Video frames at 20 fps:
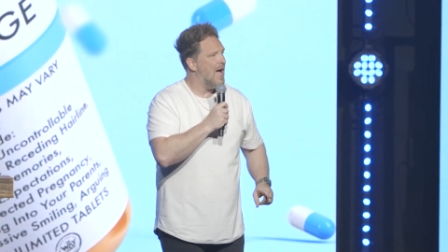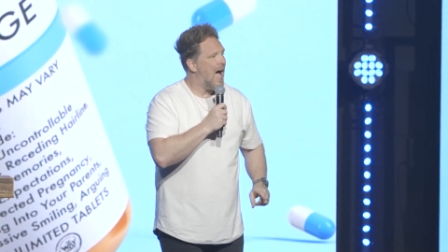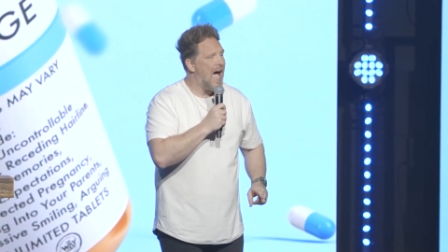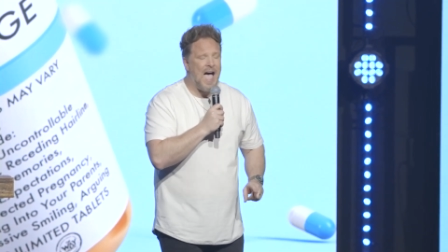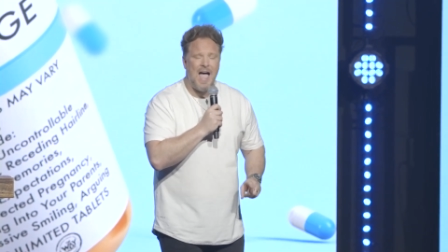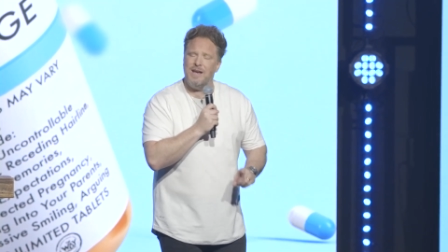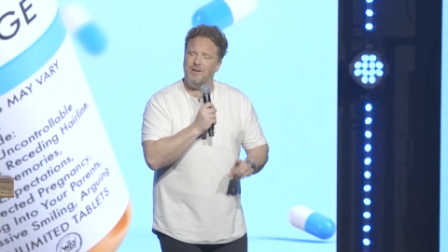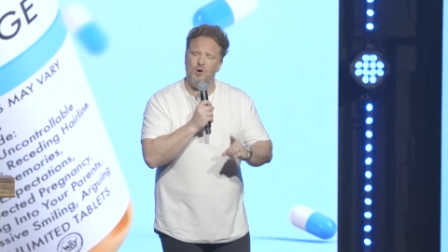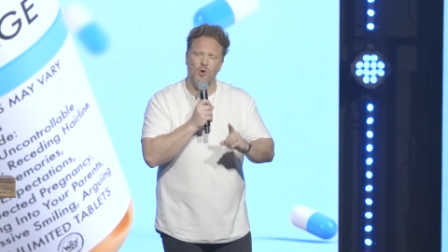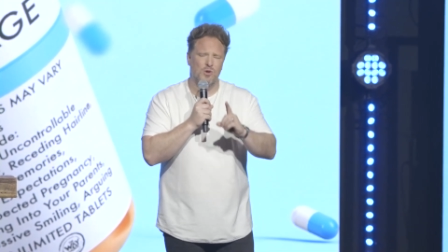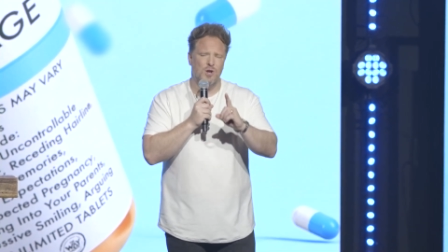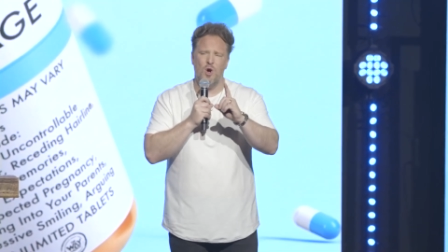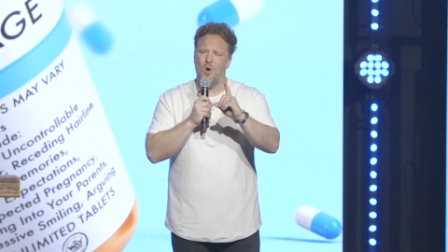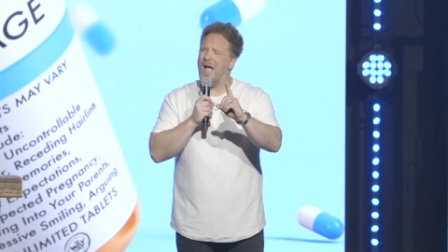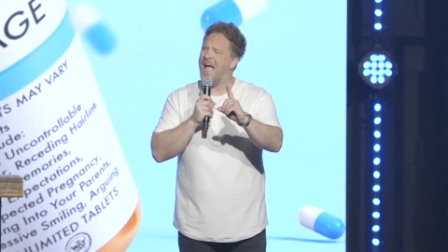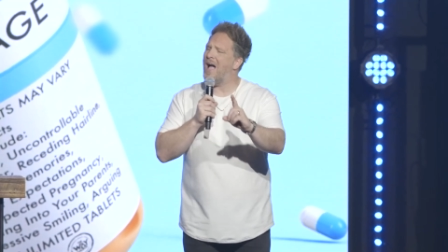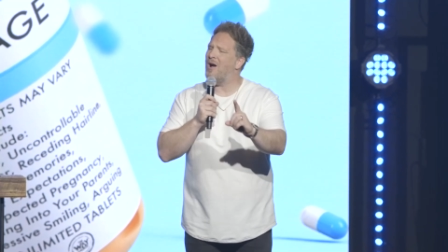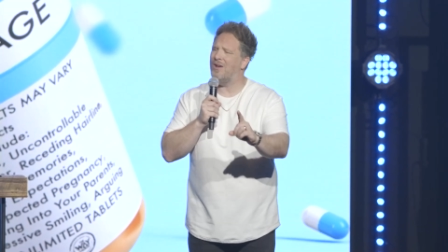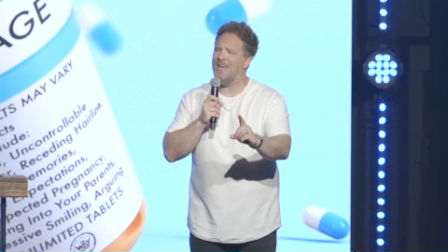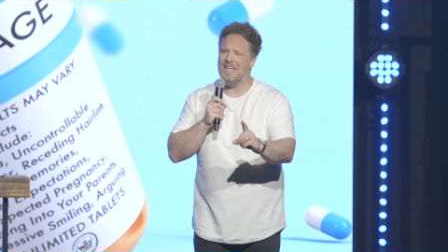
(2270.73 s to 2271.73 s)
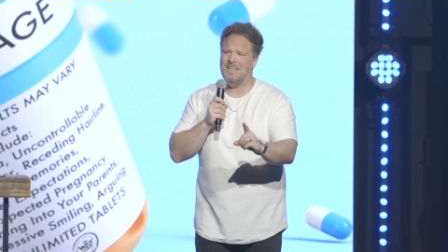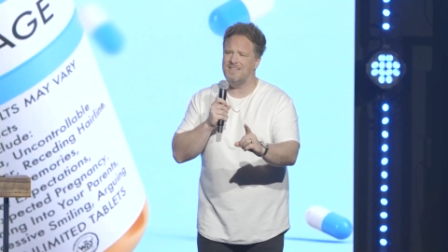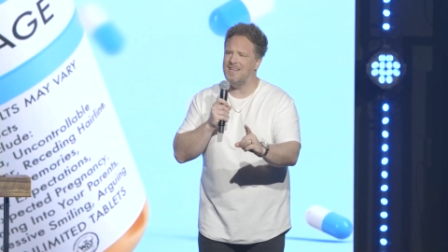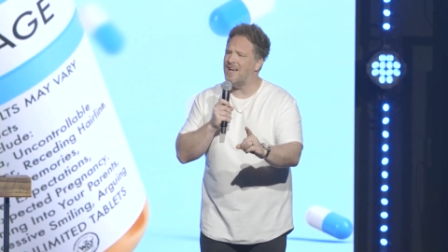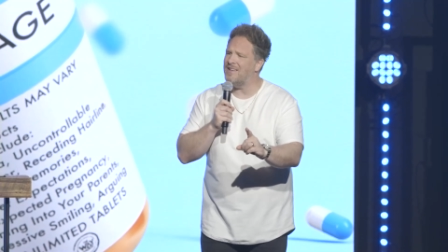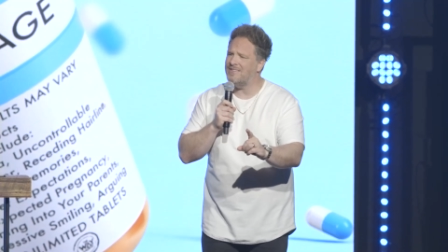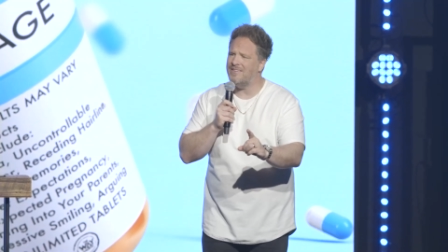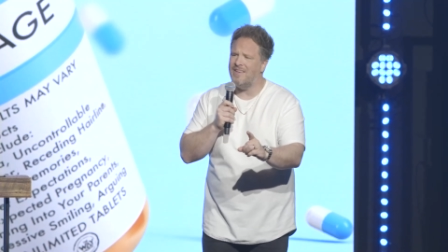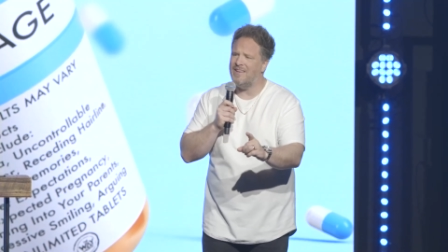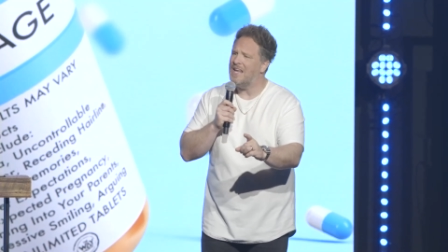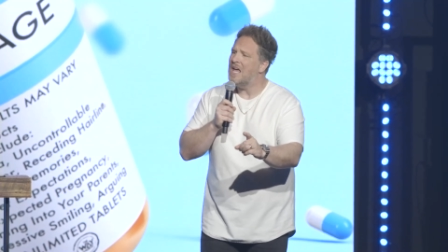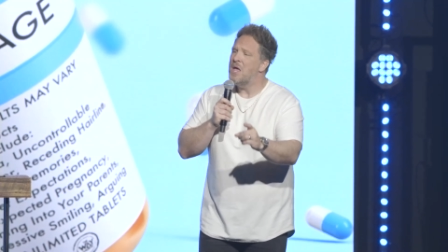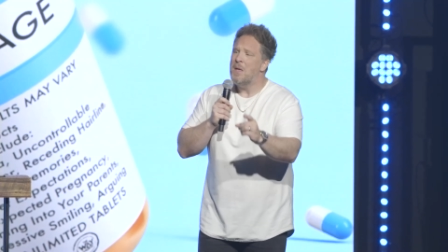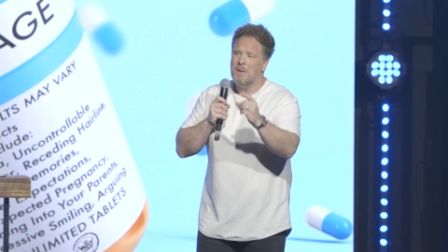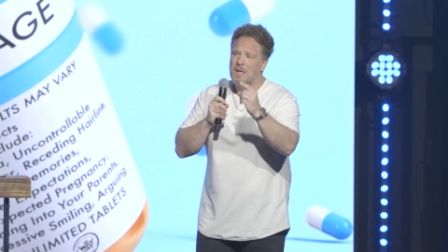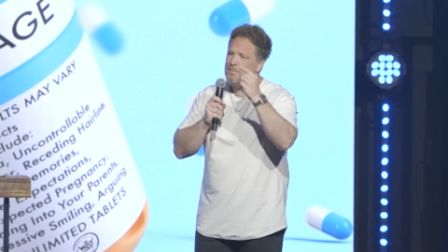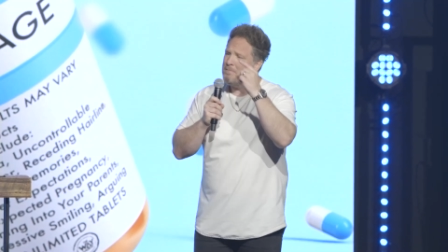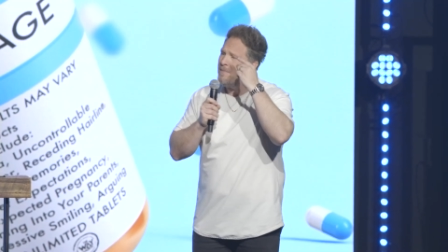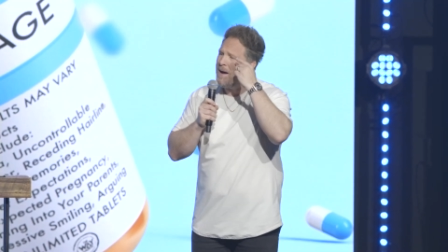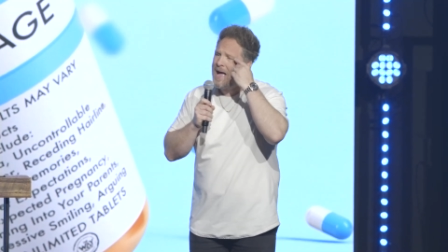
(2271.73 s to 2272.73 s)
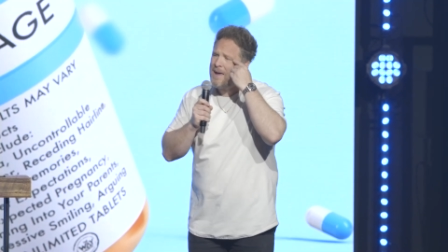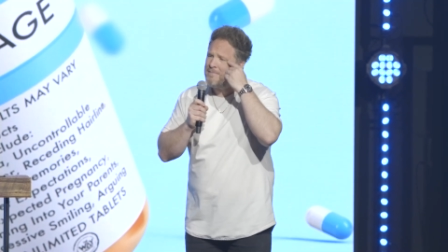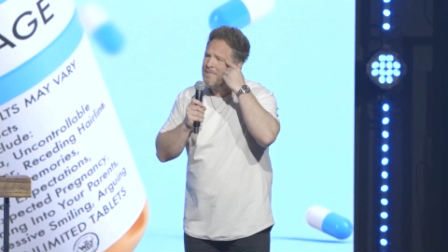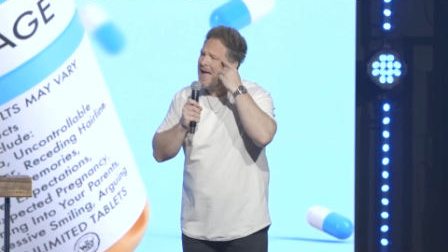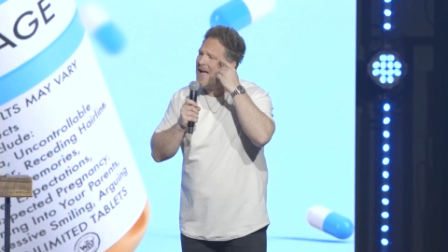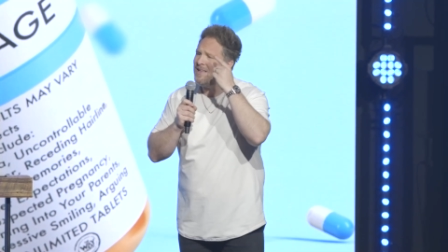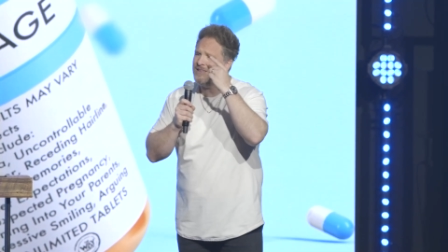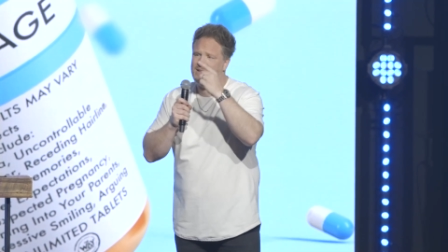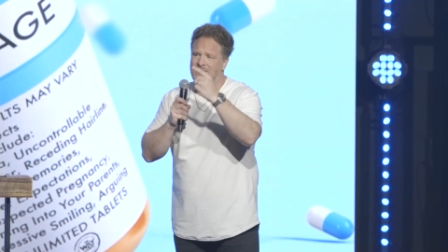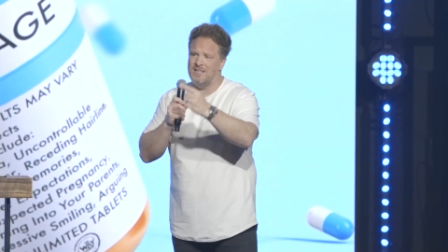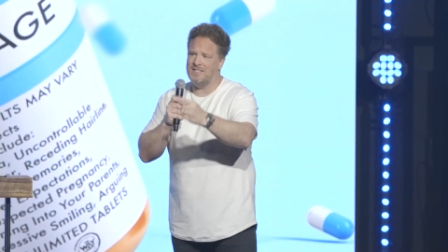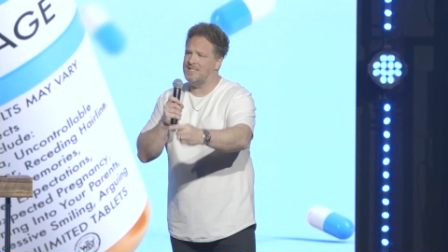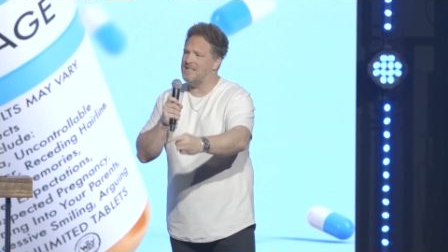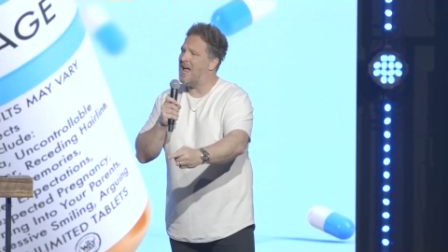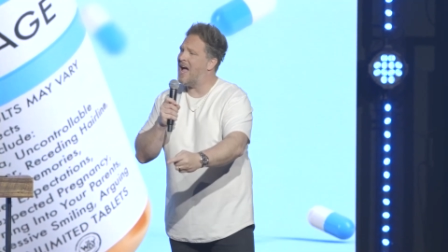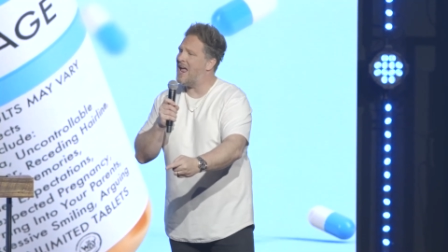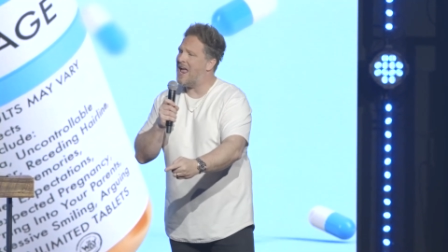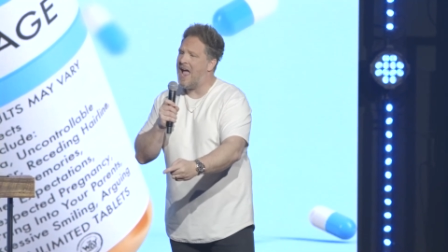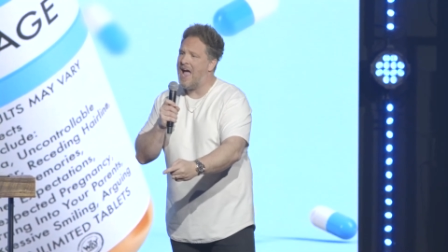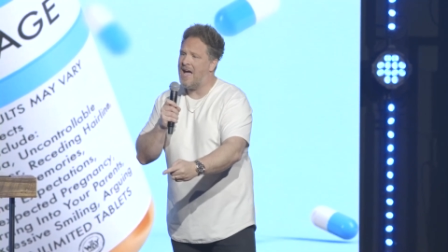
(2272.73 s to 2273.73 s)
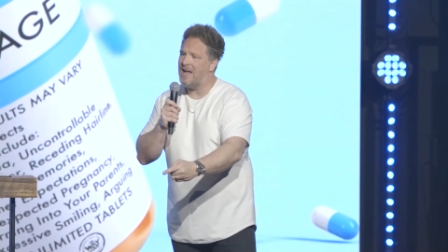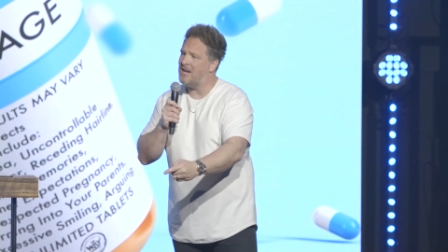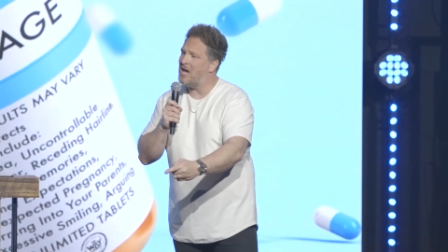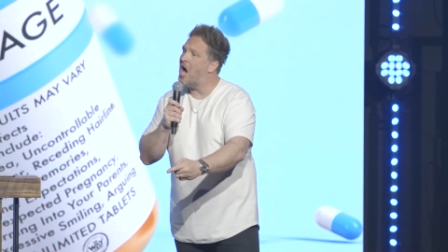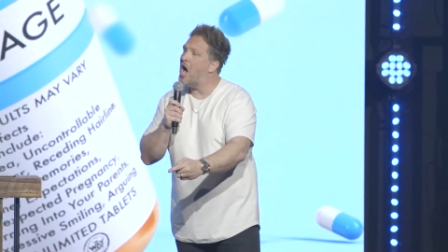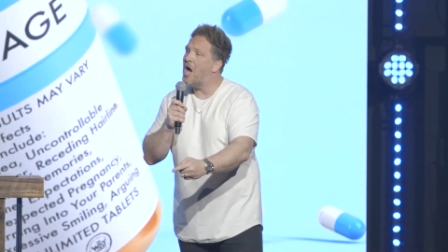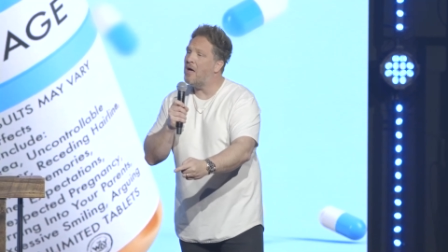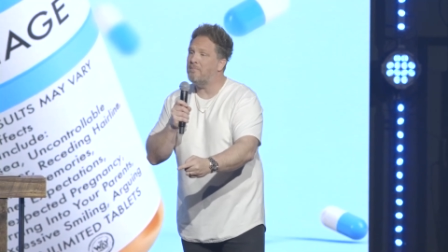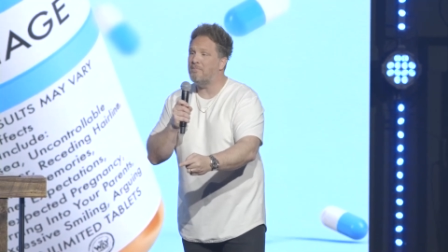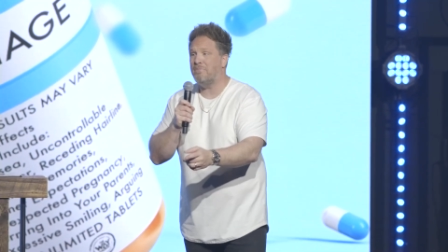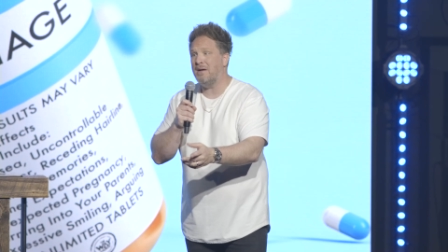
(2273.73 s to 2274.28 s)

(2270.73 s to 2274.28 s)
I don't know how he does it. My math does not add up,